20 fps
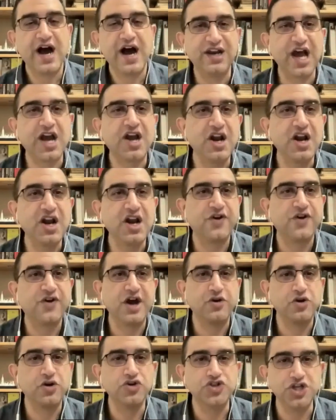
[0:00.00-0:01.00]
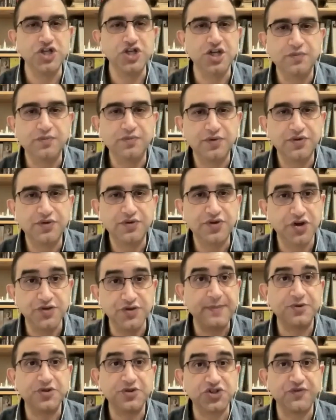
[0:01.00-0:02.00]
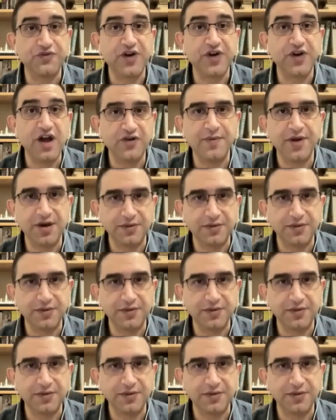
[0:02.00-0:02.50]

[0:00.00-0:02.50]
Luckily for Naoroji, those papers survive.